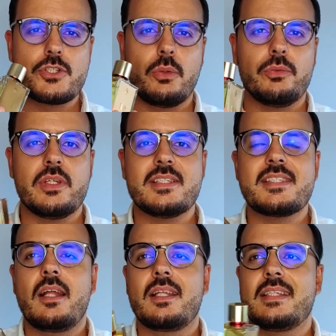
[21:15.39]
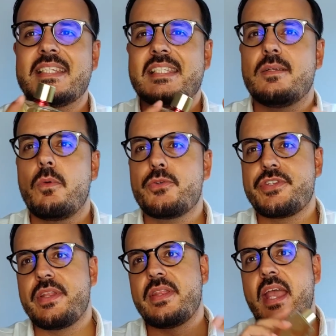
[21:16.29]
So it's not that this is the
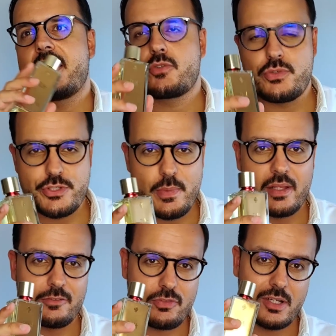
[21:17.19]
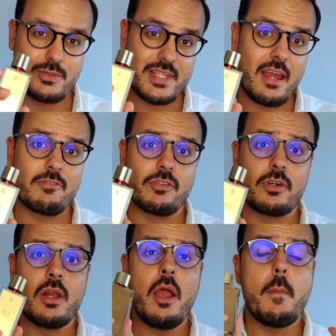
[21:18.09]
most natural smelling fragrance
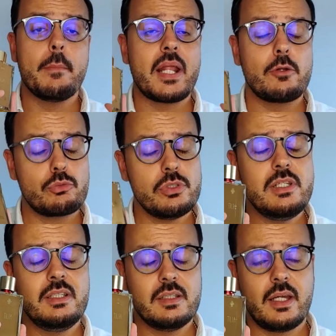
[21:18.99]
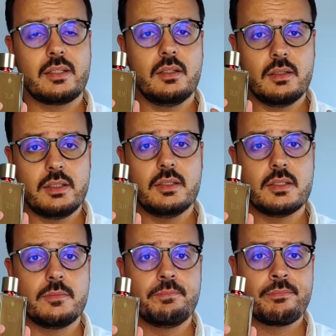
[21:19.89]
ever, but I really like the
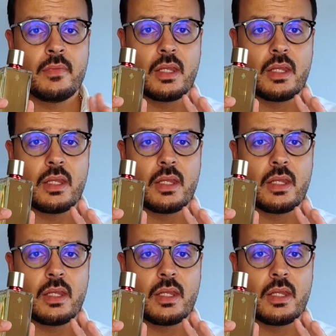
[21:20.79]
linden